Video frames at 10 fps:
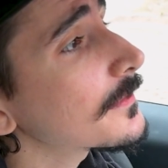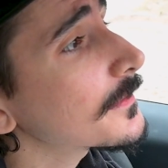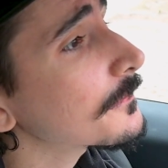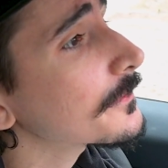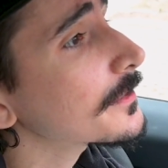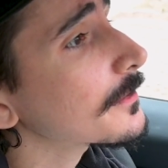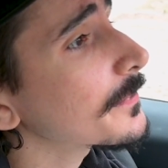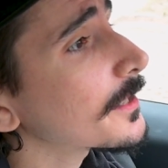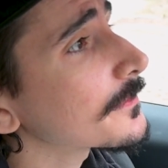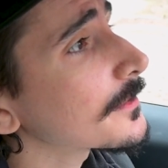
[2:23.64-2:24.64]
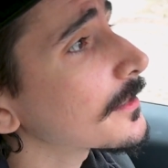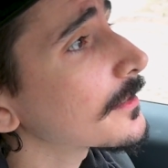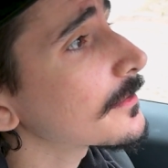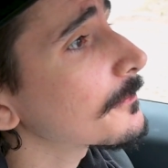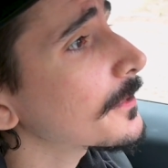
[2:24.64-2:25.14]
different about
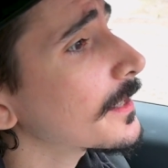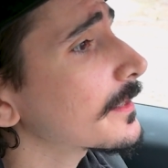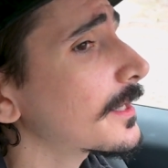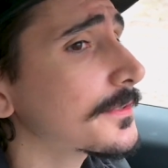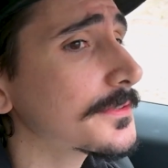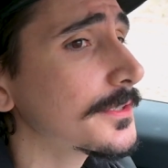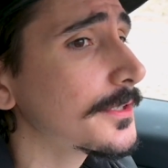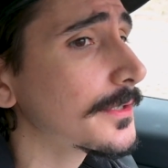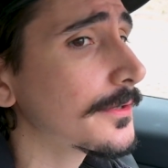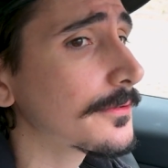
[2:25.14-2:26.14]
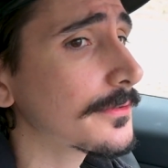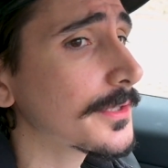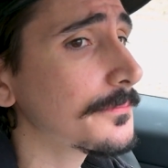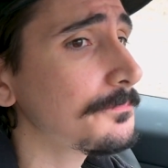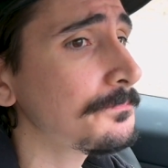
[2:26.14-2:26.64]
the podcast here, other
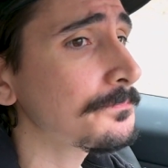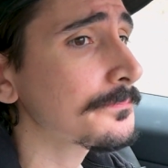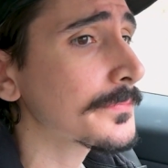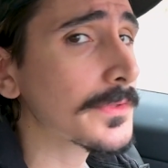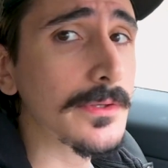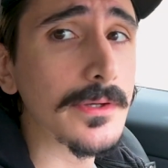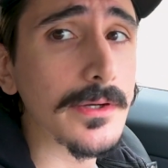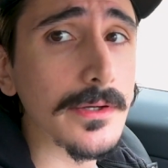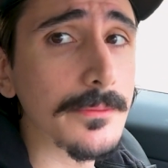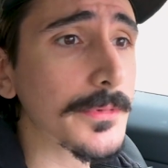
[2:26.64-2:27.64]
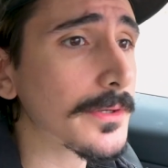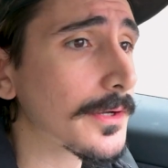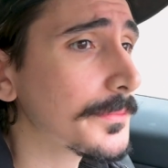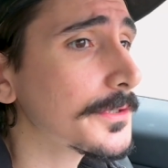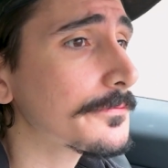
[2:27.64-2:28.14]
than I'm
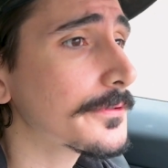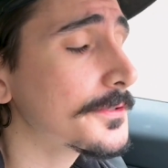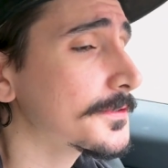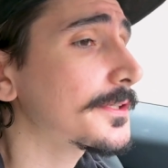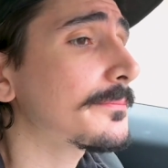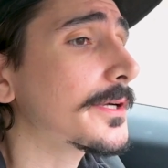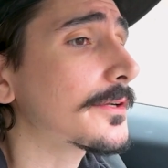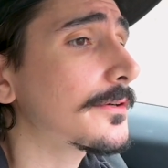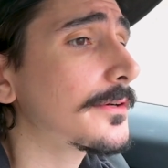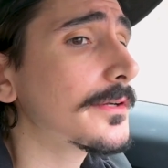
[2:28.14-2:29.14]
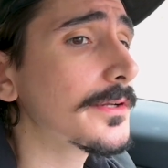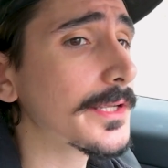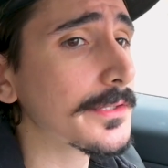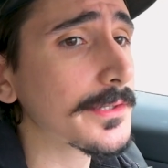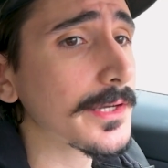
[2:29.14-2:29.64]
in the front seat of my car
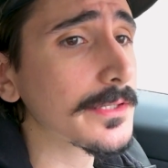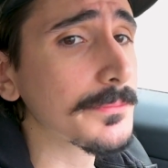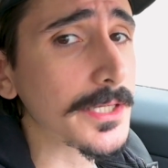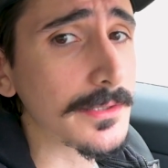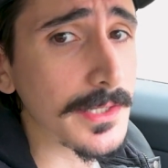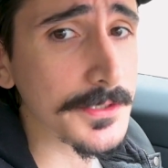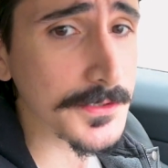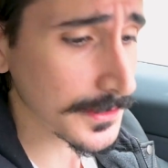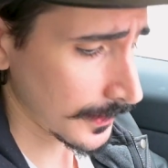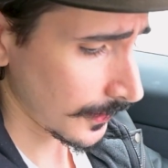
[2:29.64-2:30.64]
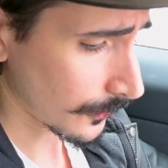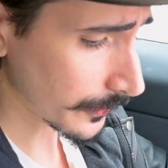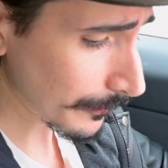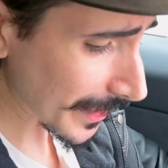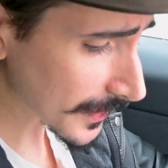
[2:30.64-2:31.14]
and not in my closet or
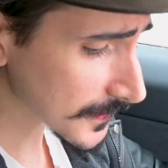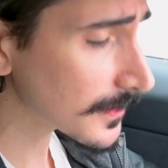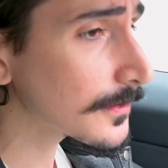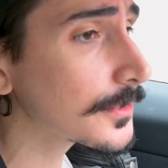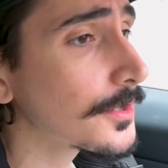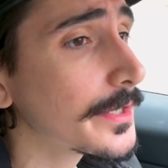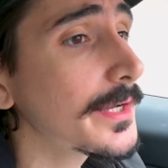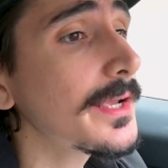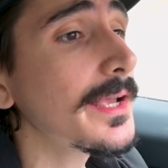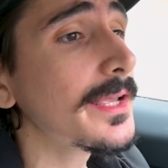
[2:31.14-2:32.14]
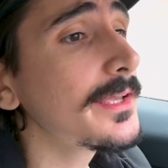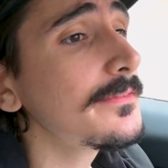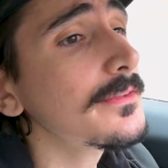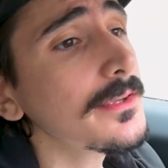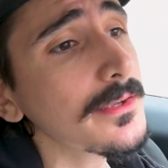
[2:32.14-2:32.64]
the back seat of the car,
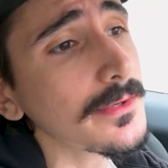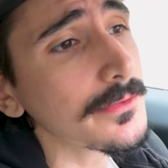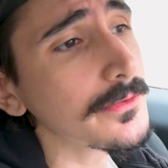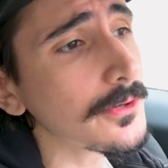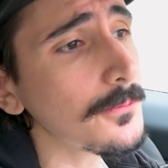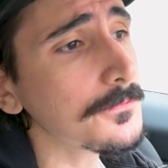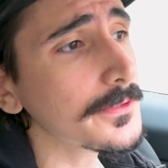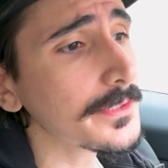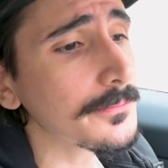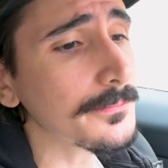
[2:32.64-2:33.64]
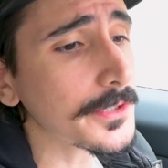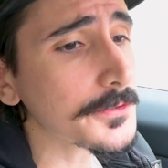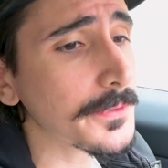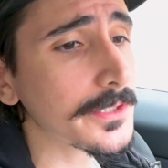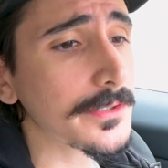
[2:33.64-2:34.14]
and the hopefully
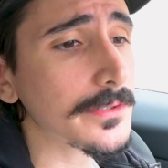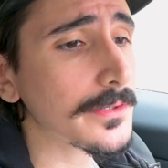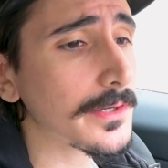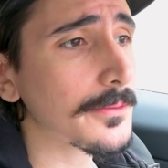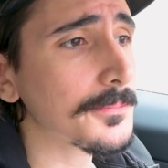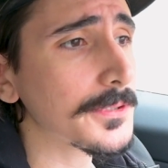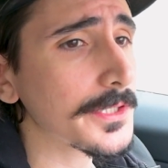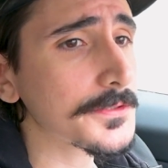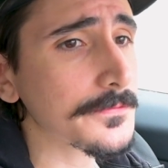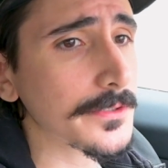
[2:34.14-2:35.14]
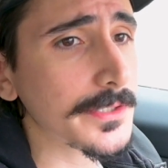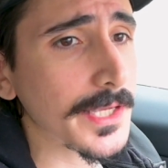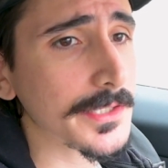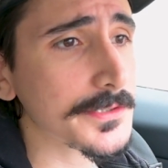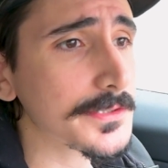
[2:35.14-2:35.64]
much better place for
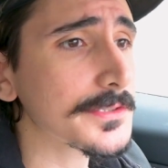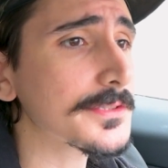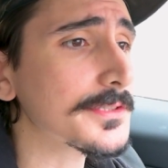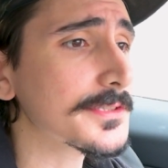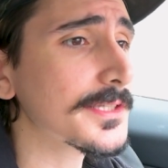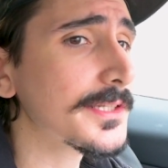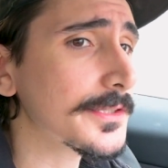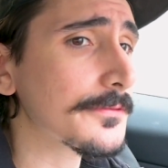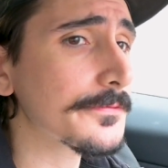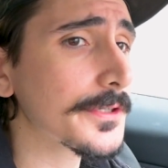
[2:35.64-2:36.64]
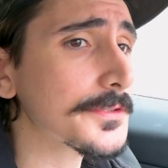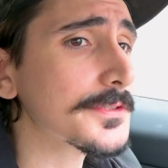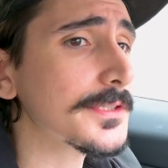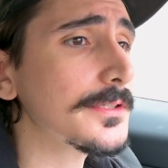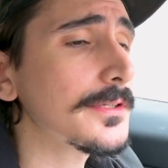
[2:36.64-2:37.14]
guests to sit in the front
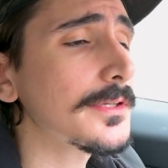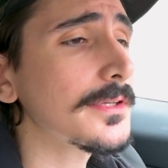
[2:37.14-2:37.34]
seat.